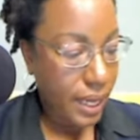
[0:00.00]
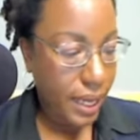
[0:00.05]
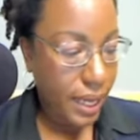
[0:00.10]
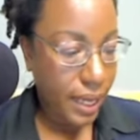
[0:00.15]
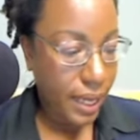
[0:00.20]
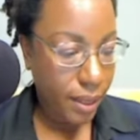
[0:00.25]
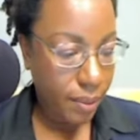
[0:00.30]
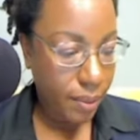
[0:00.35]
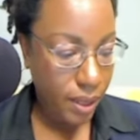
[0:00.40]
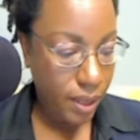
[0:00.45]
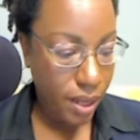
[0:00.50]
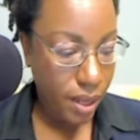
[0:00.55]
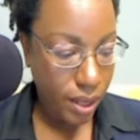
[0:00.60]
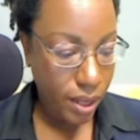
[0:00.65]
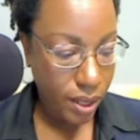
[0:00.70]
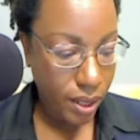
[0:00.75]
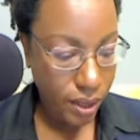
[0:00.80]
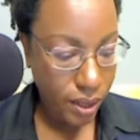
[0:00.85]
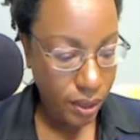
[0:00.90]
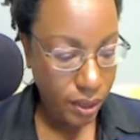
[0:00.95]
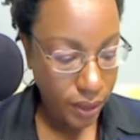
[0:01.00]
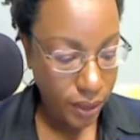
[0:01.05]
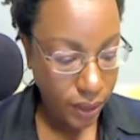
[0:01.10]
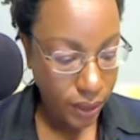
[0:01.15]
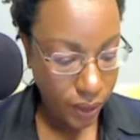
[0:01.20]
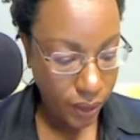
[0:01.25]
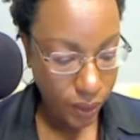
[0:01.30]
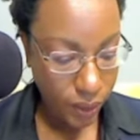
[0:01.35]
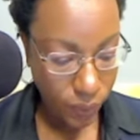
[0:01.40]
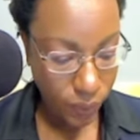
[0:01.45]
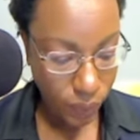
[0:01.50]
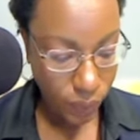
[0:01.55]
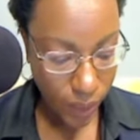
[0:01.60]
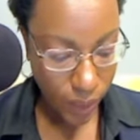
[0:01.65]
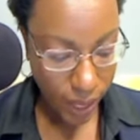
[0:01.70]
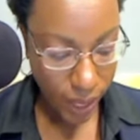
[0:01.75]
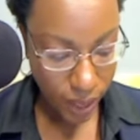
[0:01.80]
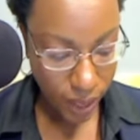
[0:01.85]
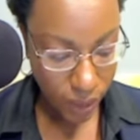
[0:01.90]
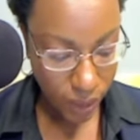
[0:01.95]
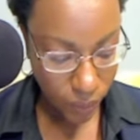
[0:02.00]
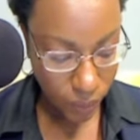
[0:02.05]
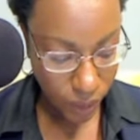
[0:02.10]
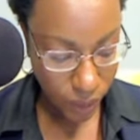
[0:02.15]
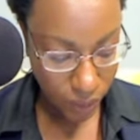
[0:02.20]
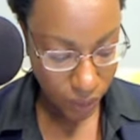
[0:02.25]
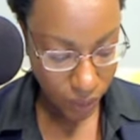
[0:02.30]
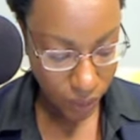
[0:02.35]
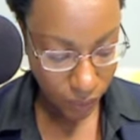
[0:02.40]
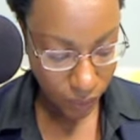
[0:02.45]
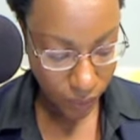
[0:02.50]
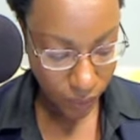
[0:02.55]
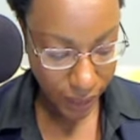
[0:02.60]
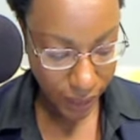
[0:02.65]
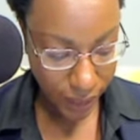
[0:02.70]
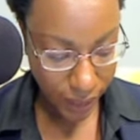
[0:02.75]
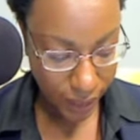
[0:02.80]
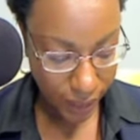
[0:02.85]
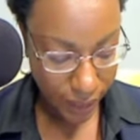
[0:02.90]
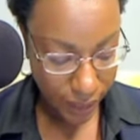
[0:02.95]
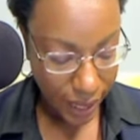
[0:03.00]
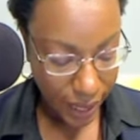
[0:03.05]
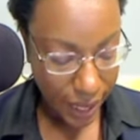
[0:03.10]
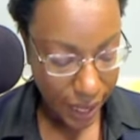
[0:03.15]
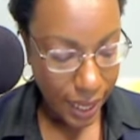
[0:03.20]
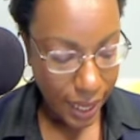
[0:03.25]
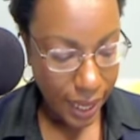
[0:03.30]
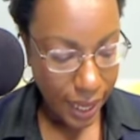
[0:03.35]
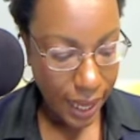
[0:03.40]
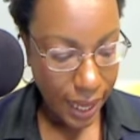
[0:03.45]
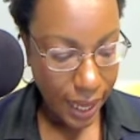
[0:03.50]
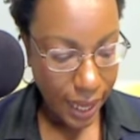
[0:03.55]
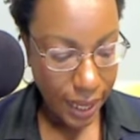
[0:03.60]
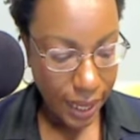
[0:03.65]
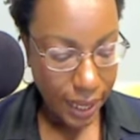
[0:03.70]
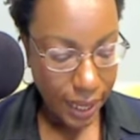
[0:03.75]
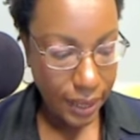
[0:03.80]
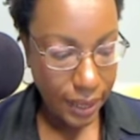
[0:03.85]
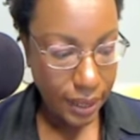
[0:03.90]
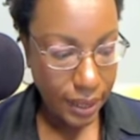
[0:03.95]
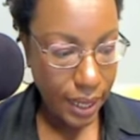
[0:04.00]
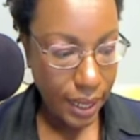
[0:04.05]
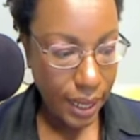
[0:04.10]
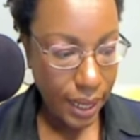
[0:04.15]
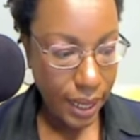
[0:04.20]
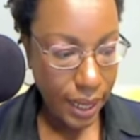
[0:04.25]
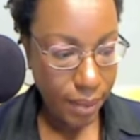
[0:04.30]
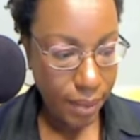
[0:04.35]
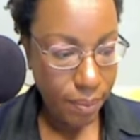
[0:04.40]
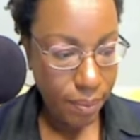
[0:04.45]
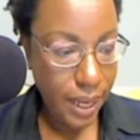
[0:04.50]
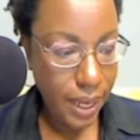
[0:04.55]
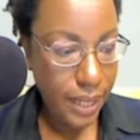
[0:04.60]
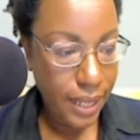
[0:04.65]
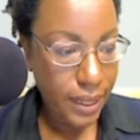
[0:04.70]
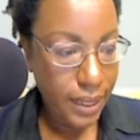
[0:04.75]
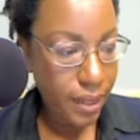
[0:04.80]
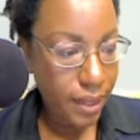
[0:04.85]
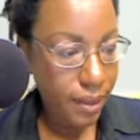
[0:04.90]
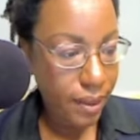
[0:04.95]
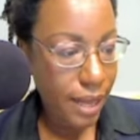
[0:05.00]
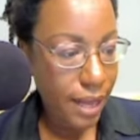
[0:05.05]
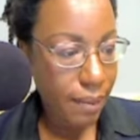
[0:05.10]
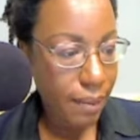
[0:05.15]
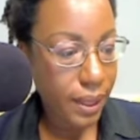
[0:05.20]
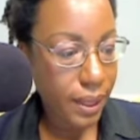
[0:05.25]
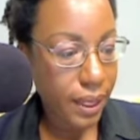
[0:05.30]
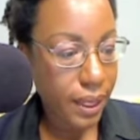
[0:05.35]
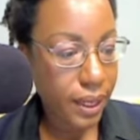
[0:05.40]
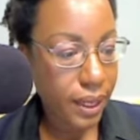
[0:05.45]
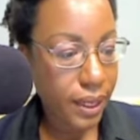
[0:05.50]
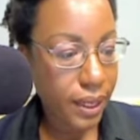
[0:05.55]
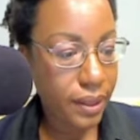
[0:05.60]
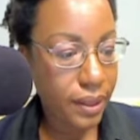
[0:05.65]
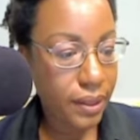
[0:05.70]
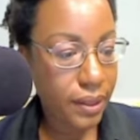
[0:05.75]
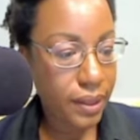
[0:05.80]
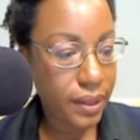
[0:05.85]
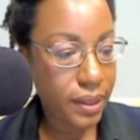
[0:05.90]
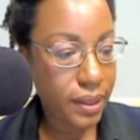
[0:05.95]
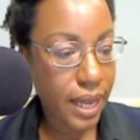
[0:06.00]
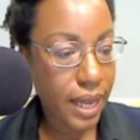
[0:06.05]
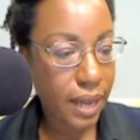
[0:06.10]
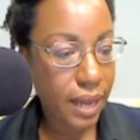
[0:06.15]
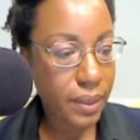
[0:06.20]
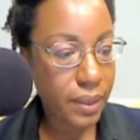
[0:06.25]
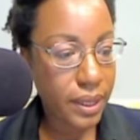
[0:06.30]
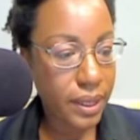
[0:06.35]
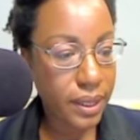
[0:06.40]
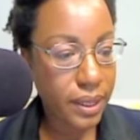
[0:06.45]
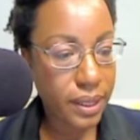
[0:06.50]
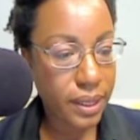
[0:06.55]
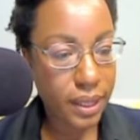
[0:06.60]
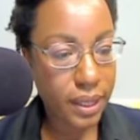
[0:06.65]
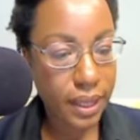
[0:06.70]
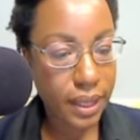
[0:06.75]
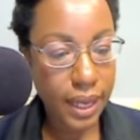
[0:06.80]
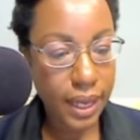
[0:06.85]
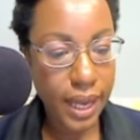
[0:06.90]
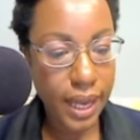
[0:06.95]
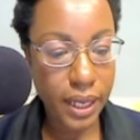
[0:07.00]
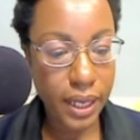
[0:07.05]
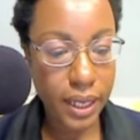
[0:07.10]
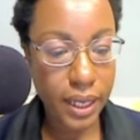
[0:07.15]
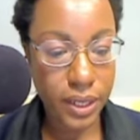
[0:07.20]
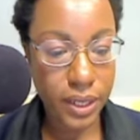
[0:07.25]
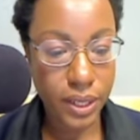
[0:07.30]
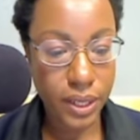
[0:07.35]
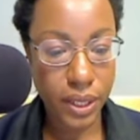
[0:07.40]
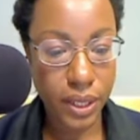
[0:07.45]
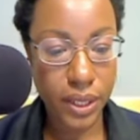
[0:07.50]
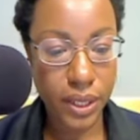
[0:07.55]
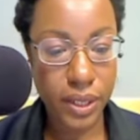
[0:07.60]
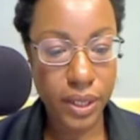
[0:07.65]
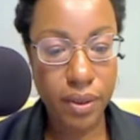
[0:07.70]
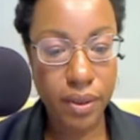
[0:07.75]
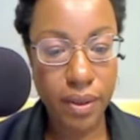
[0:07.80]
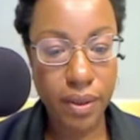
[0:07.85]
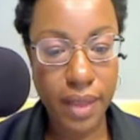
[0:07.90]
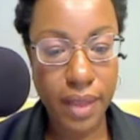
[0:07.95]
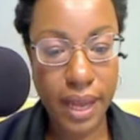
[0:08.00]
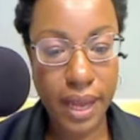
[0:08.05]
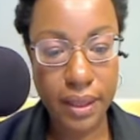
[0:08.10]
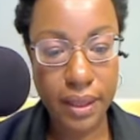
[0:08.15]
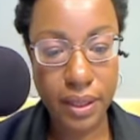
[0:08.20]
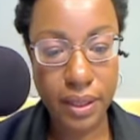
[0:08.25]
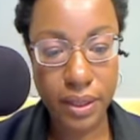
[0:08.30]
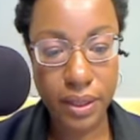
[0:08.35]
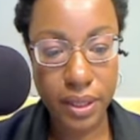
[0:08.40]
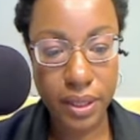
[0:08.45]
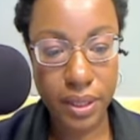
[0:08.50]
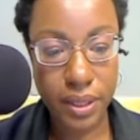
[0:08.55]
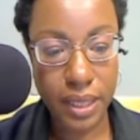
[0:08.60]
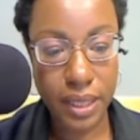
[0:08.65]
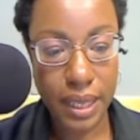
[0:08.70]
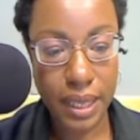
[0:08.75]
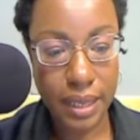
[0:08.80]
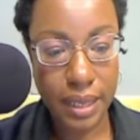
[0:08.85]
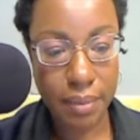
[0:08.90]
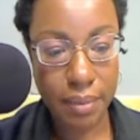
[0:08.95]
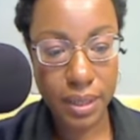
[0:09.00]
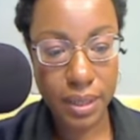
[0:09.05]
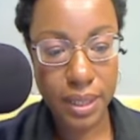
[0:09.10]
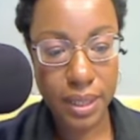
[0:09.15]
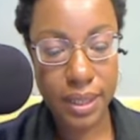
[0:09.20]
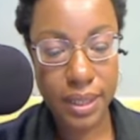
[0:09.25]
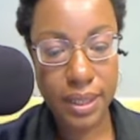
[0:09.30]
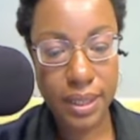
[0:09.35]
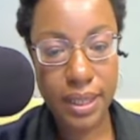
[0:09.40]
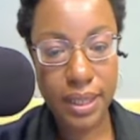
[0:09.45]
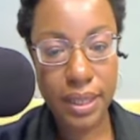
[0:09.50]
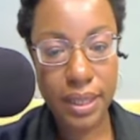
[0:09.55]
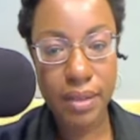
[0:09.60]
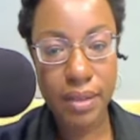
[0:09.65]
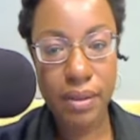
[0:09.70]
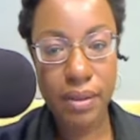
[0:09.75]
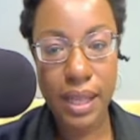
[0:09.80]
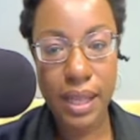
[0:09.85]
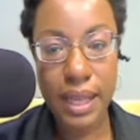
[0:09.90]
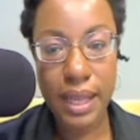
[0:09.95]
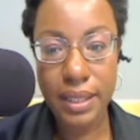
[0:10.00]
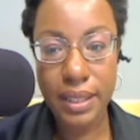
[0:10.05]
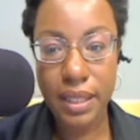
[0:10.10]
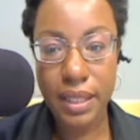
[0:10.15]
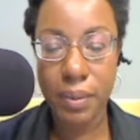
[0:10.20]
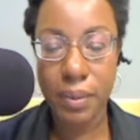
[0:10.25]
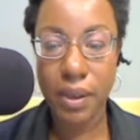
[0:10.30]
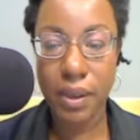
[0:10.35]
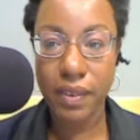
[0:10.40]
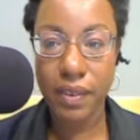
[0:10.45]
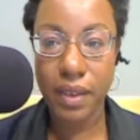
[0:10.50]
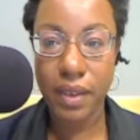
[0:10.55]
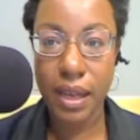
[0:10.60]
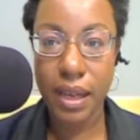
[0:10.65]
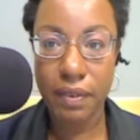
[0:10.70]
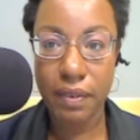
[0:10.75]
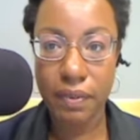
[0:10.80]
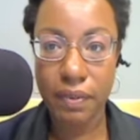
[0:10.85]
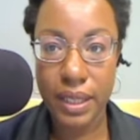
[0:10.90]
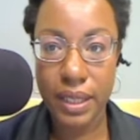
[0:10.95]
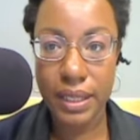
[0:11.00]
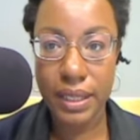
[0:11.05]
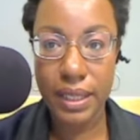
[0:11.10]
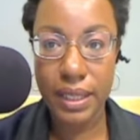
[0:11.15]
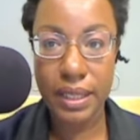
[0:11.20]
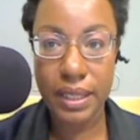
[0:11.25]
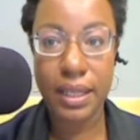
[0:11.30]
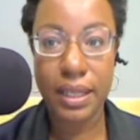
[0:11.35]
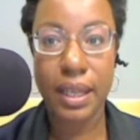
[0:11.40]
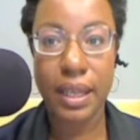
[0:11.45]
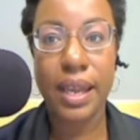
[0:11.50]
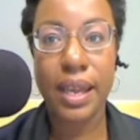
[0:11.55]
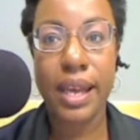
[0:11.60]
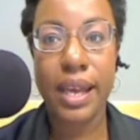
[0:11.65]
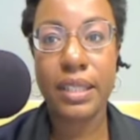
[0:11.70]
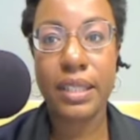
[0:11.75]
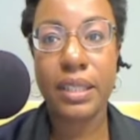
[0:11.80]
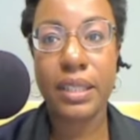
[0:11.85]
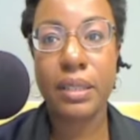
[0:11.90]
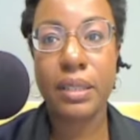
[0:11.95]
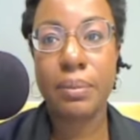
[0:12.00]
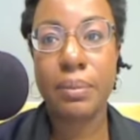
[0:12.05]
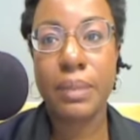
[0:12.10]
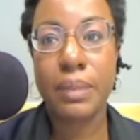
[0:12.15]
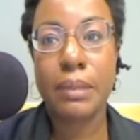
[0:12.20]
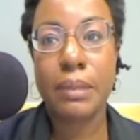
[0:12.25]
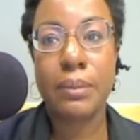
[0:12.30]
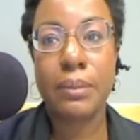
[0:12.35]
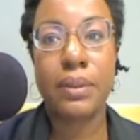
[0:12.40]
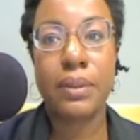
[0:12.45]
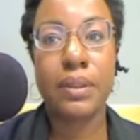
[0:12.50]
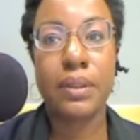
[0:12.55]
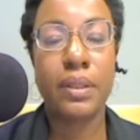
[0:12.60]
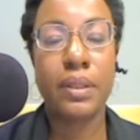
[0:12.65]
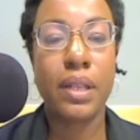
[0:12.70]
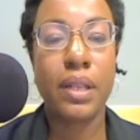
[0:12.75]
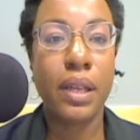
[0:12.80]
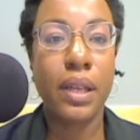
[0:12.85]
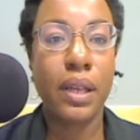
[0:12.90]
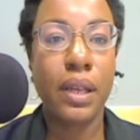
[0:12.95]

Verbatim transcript: um, called "When We Were Green," and um, I did that because I was kind of concerned that there's um, still uh, somewhat of a disconnect to people